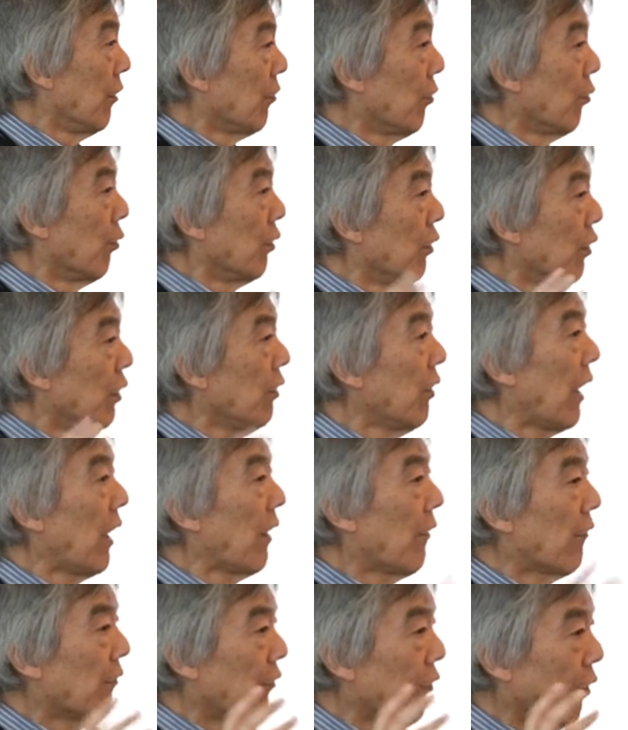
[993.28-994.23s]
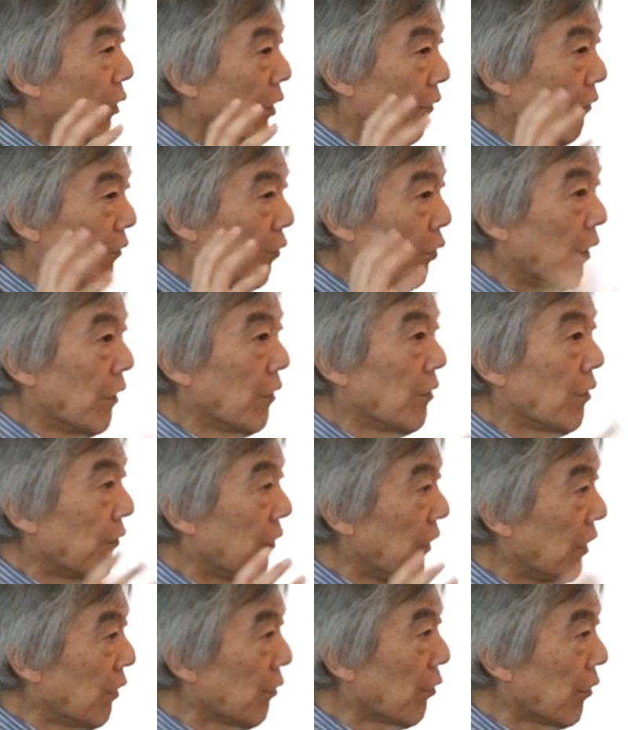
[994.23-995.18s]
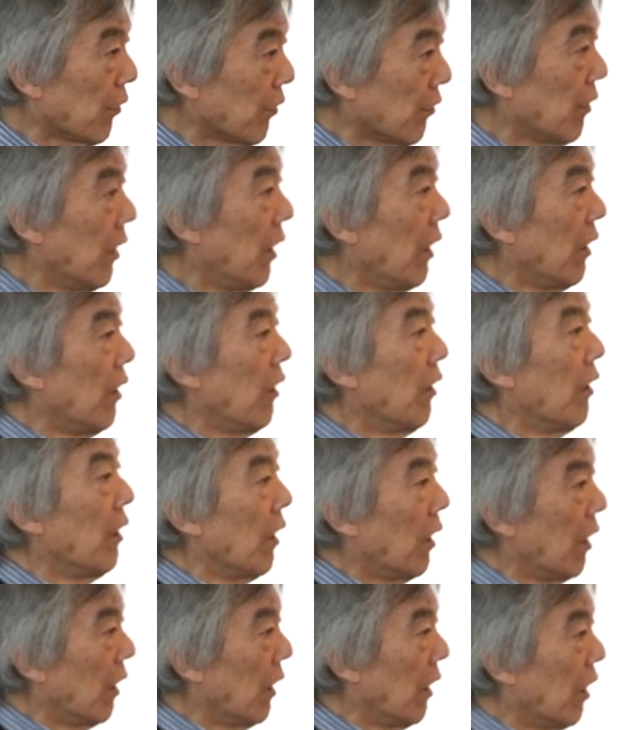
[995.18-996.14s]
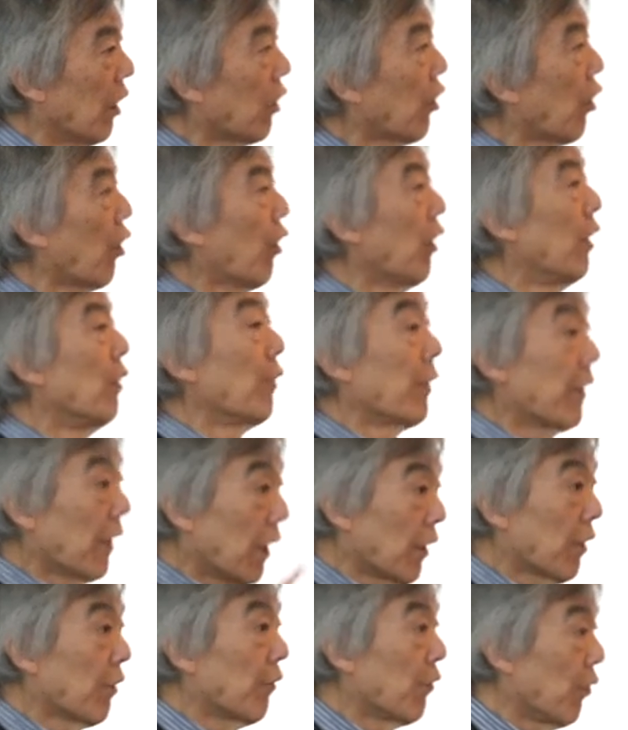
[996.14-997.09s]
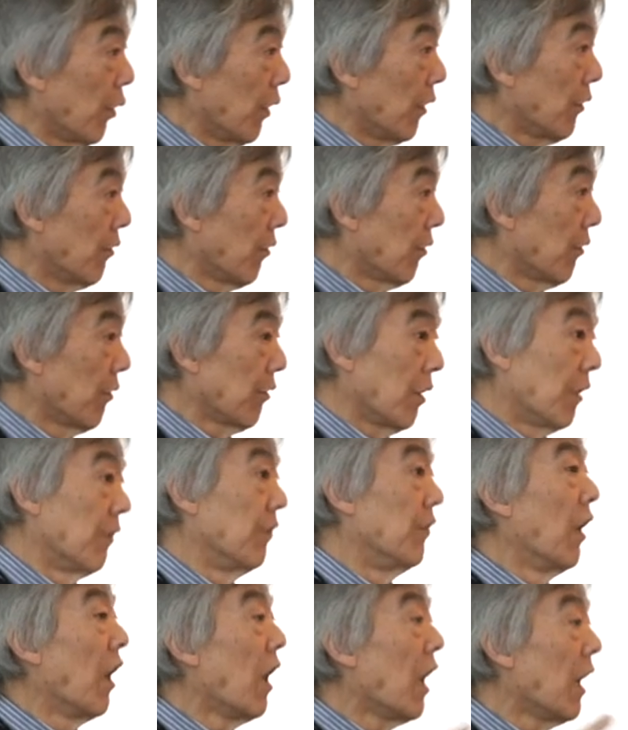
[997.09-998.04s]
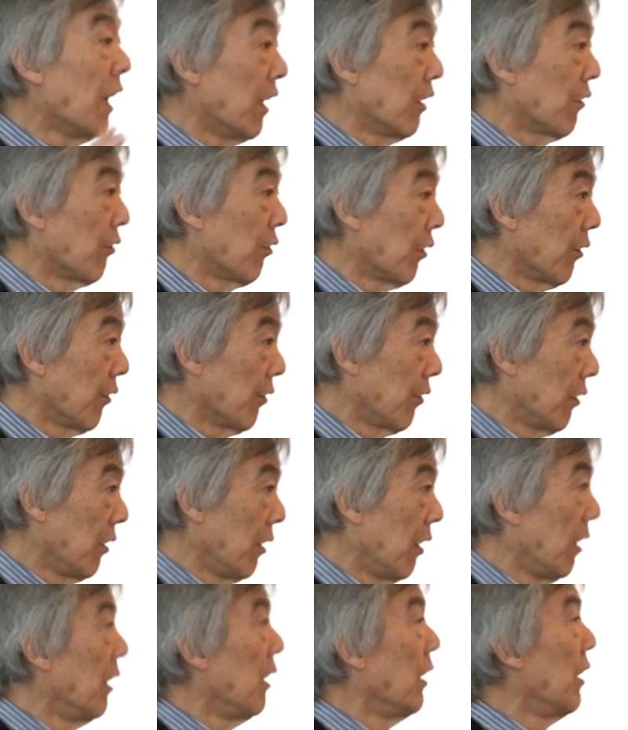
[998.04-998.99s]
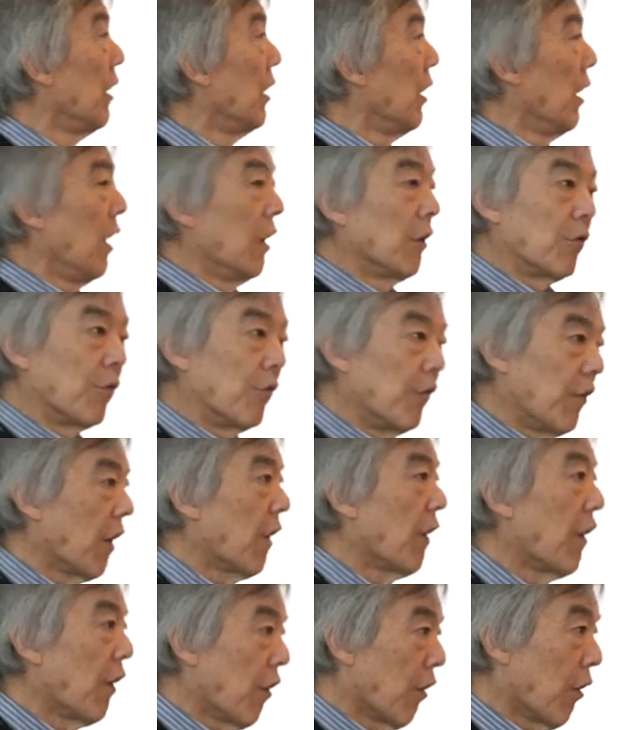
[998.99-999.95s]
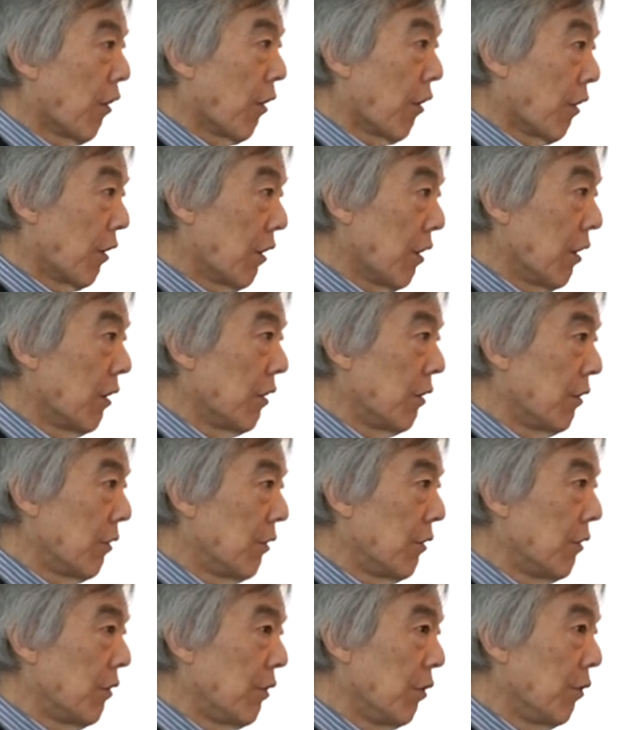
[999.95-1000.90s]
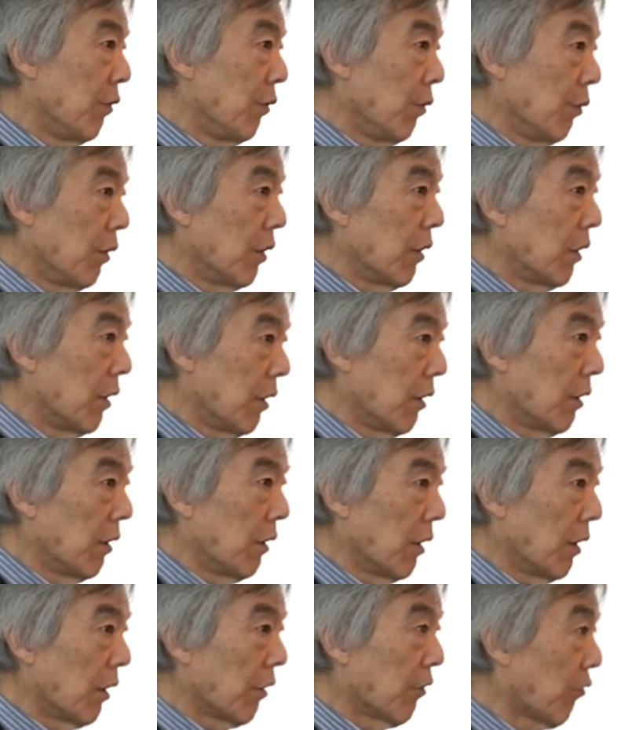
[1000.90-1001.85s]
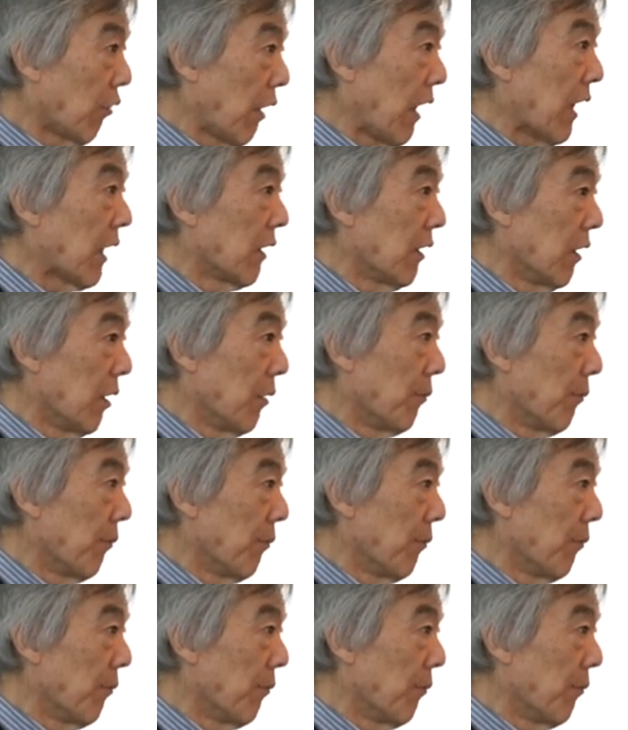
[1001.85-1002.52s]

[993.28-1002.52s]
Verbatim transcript: So when you have a voice of interest occurring with other voices, non interest, it's very hard to extract them.